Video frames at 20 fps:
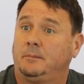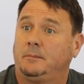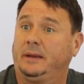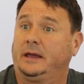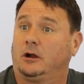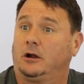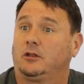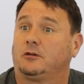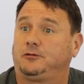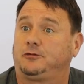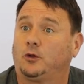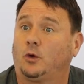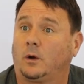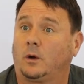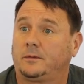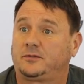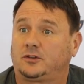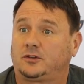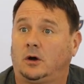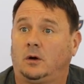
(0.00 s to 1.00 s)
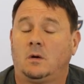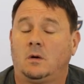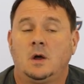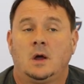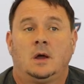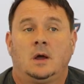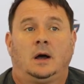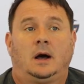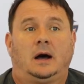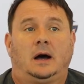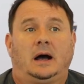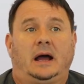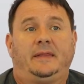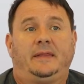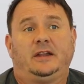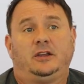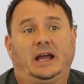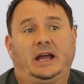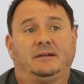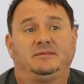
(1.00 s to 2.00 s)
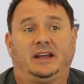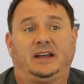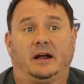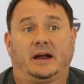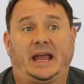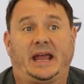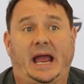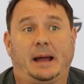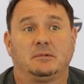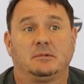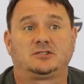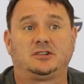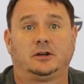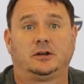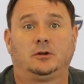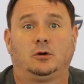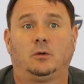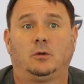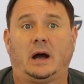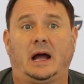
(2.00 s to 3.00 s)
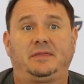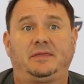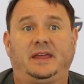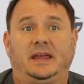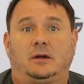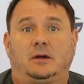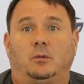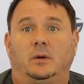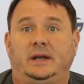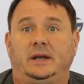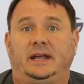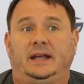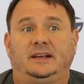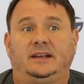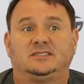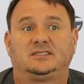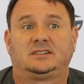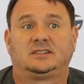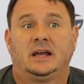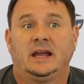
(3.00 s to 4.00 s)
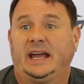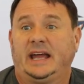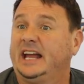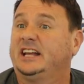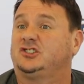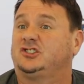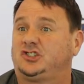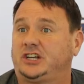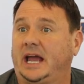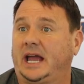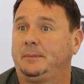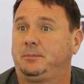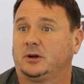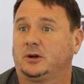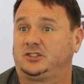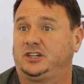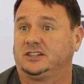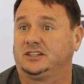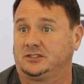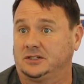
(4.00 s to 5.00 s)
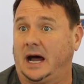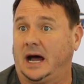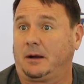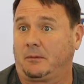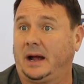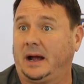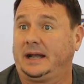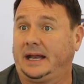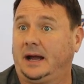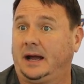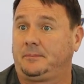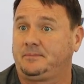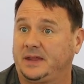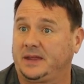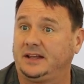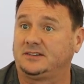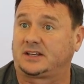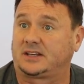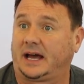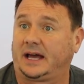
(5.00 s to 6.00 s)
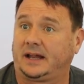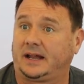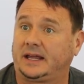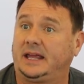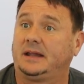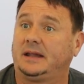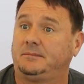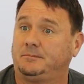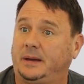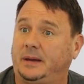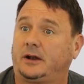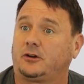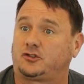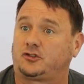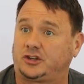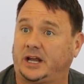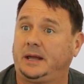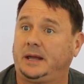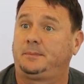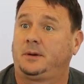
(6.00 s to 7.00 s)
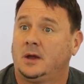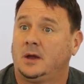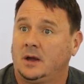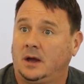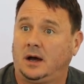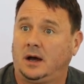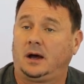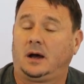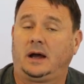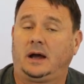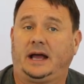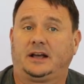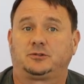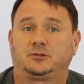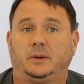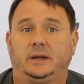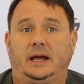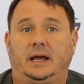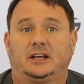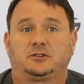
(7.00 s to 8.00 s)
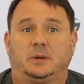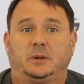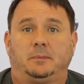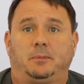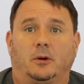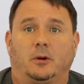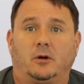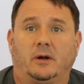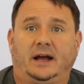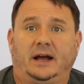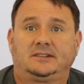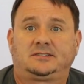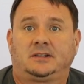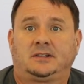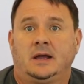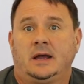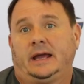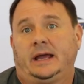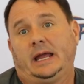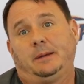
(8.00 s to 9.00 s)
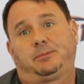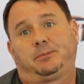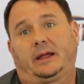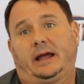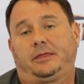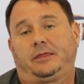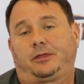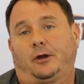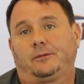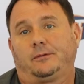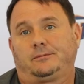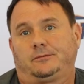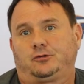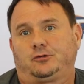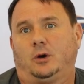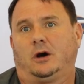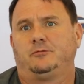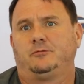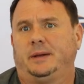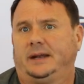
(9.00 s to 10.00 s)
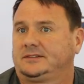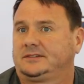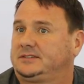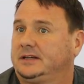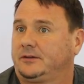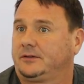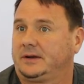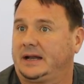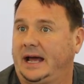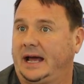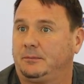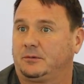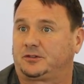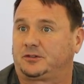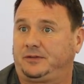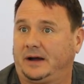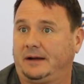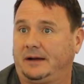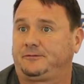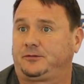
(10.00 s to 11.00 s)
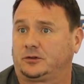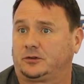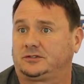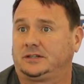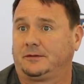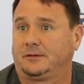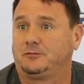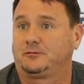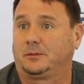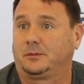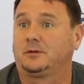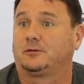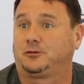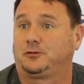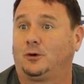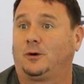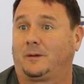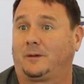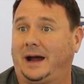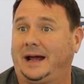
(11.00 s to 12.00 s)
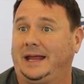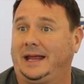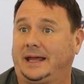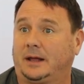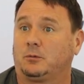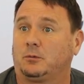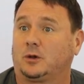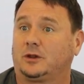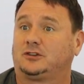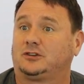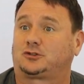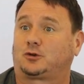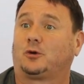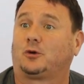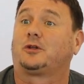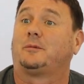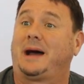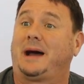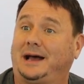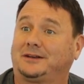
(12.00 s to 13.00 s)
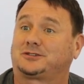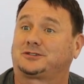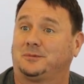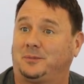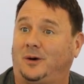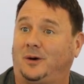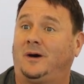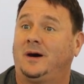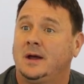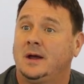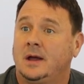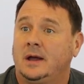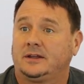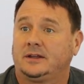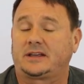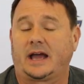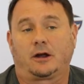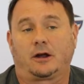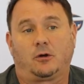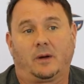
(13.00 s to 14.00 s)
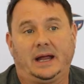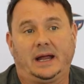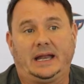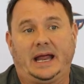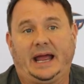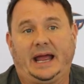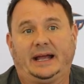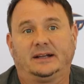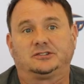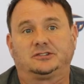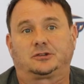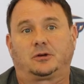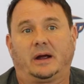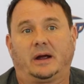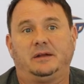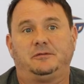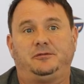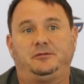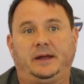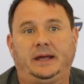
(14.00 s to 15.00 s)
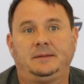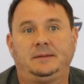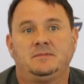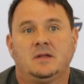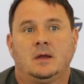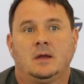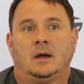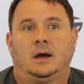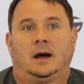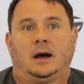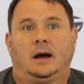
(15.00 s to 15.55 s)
being on the floor. So, and then you got Derek Hamilton, who I think when he's in shape, which he's not right now, he's got to get in better shape as we progress. He played 12 minutes the other night and was 5 for 7 from the floor. Right, he can really score the basketball. He's got great hands, great feet.